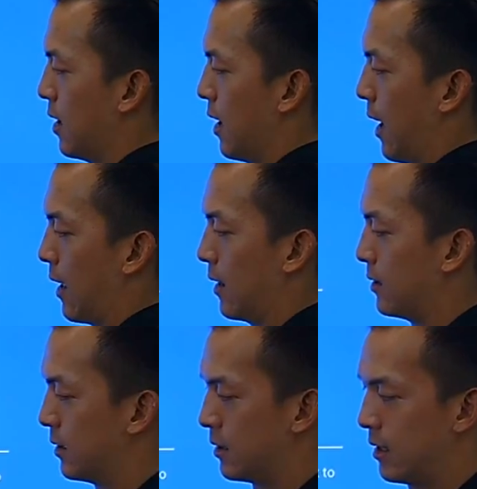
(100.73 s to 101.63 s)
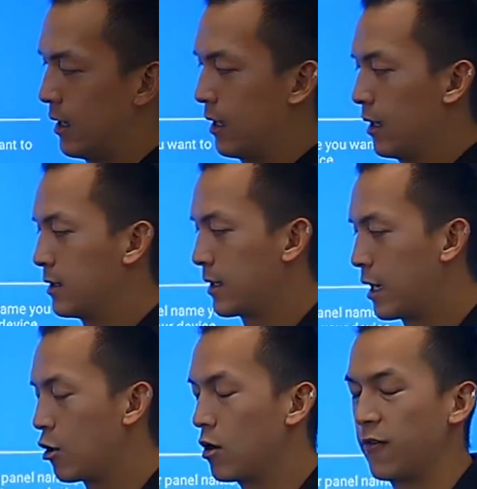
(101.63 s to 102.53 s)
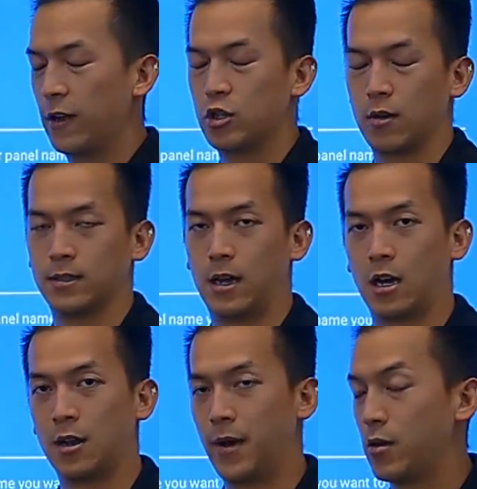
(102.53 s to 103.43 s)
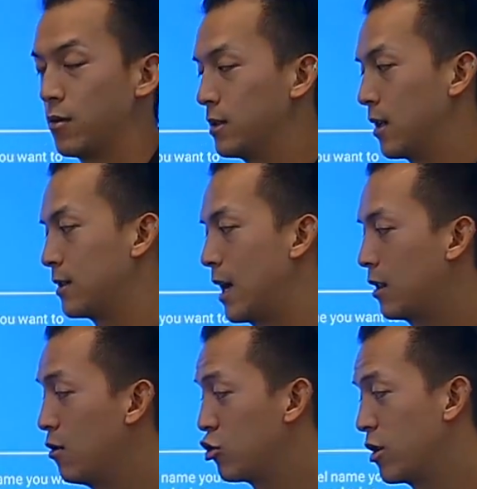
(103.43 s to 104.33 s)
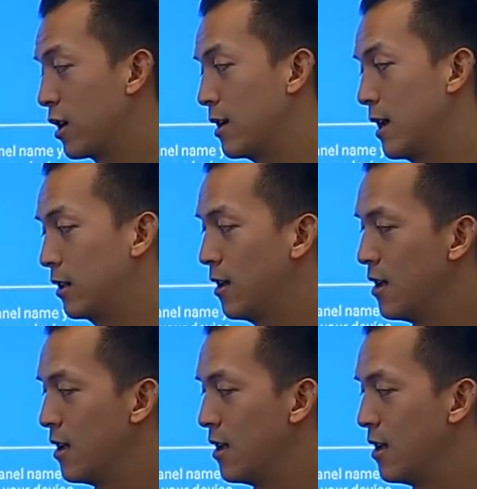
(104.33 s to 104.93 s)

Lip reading: and this is the security feature I was talking about. You see exactly who's trying to connect.